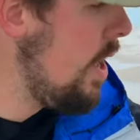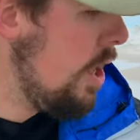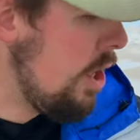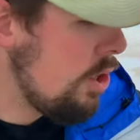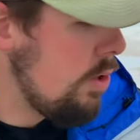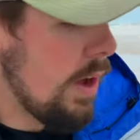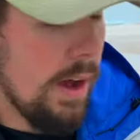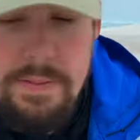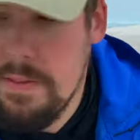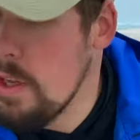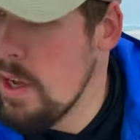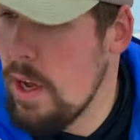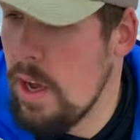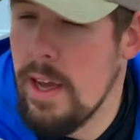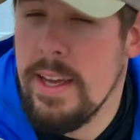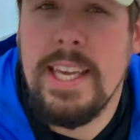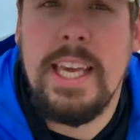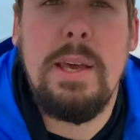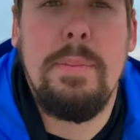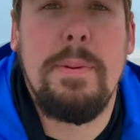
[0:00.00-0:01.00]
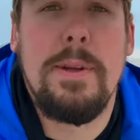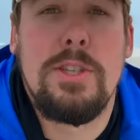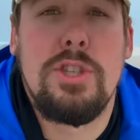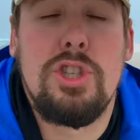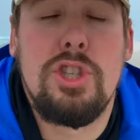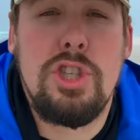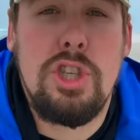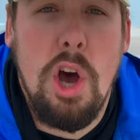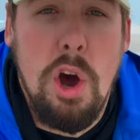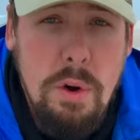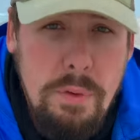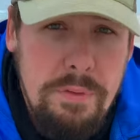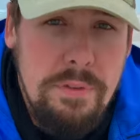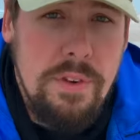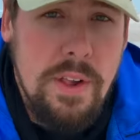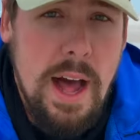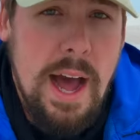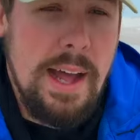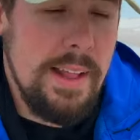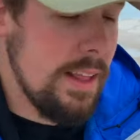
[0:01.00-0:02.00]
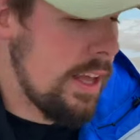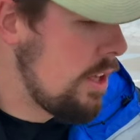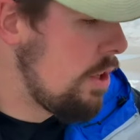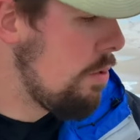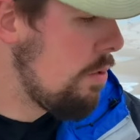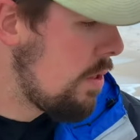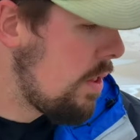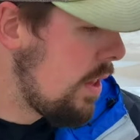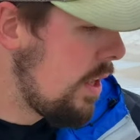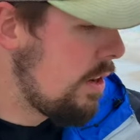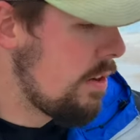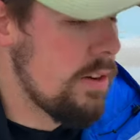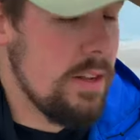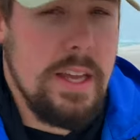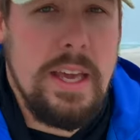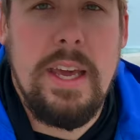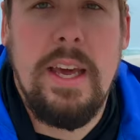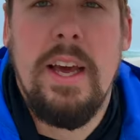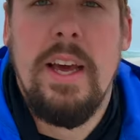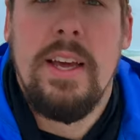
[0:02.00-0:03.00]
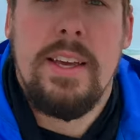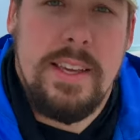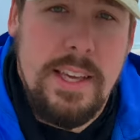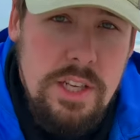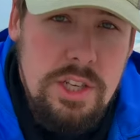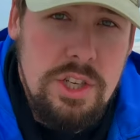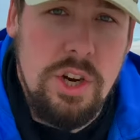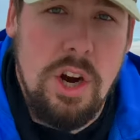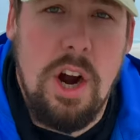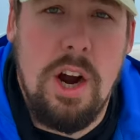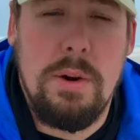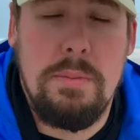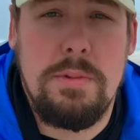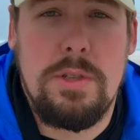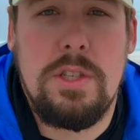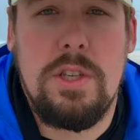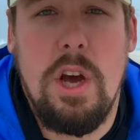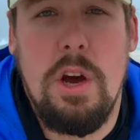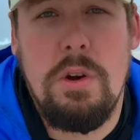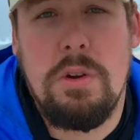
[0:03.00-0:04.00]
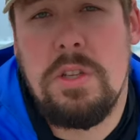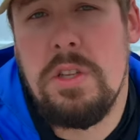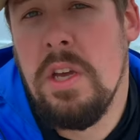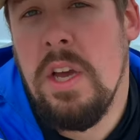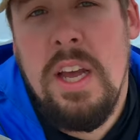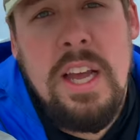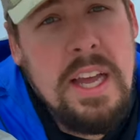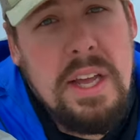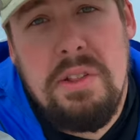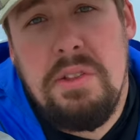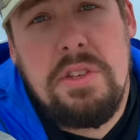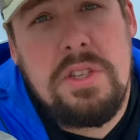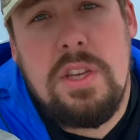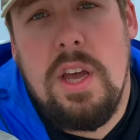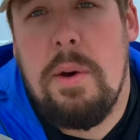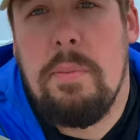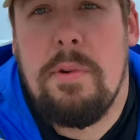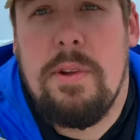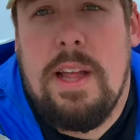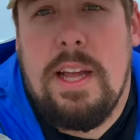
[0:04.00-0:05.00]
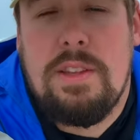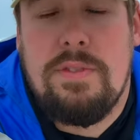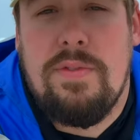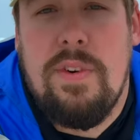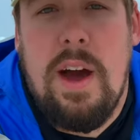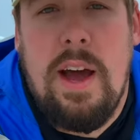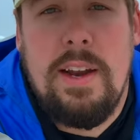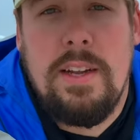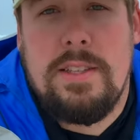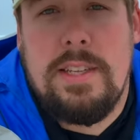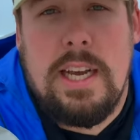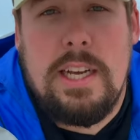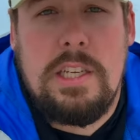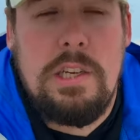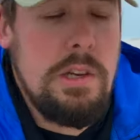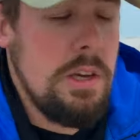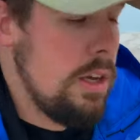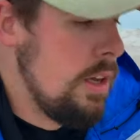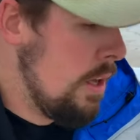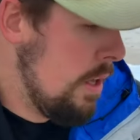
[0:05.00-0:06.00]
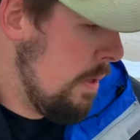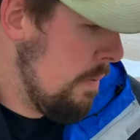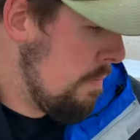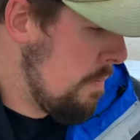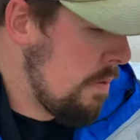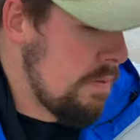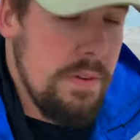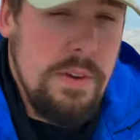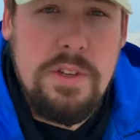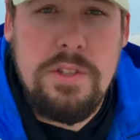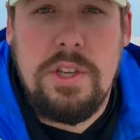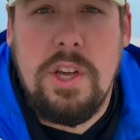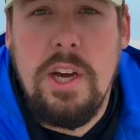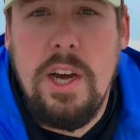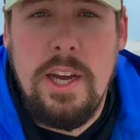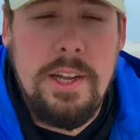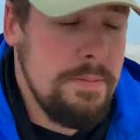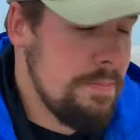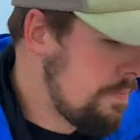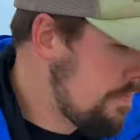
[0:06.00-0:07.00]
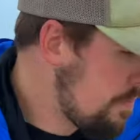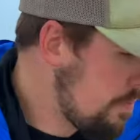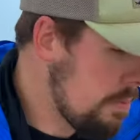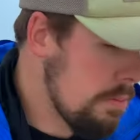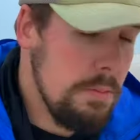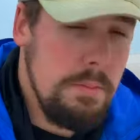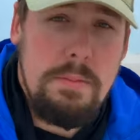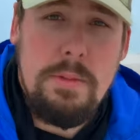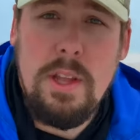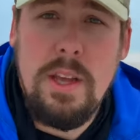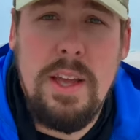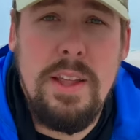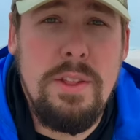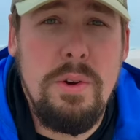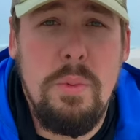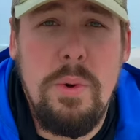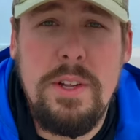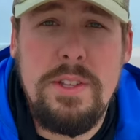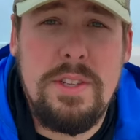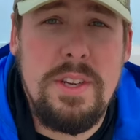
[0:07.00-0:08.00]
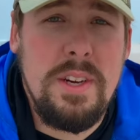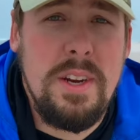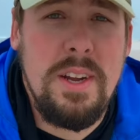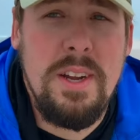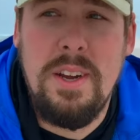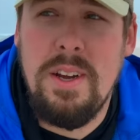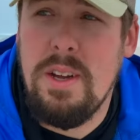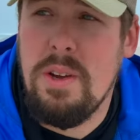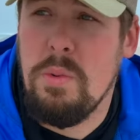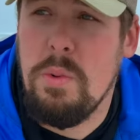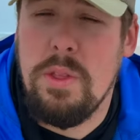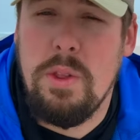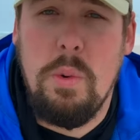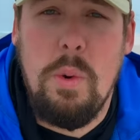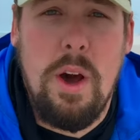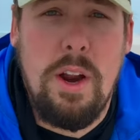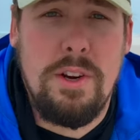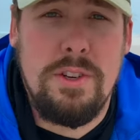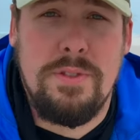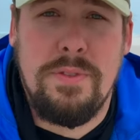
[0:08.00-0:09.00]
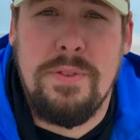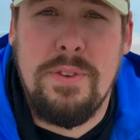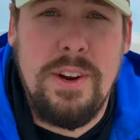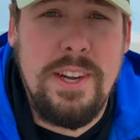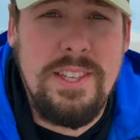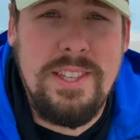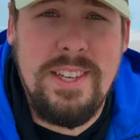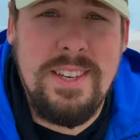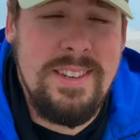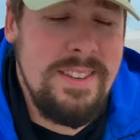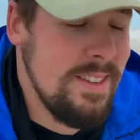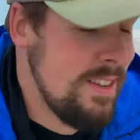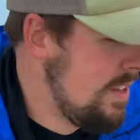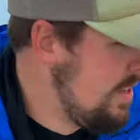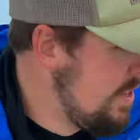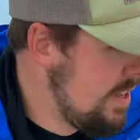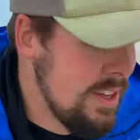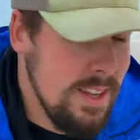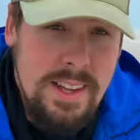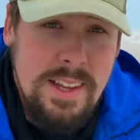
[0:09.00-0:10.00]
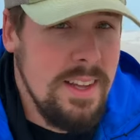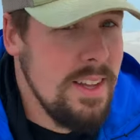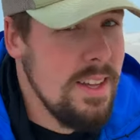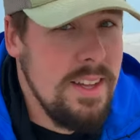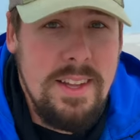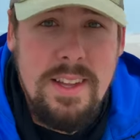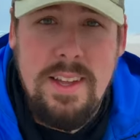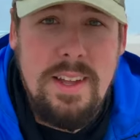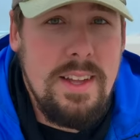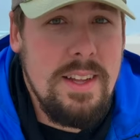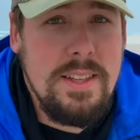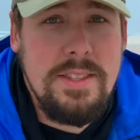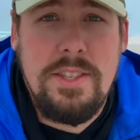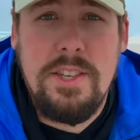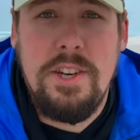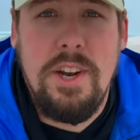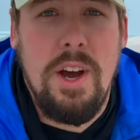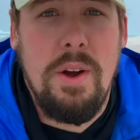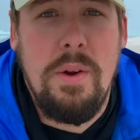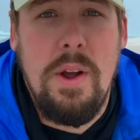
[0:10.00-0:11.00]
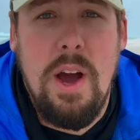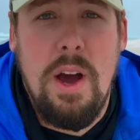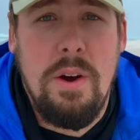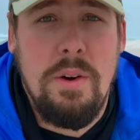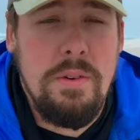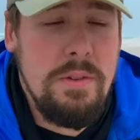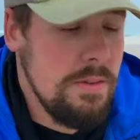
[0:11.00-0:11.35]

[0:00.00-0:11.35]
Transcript: you have to keep it so flat that you literally get your arms soaked. In the summer, that's fine. It's actually feels good. In the winter, when the water's freezing, it's a no-go.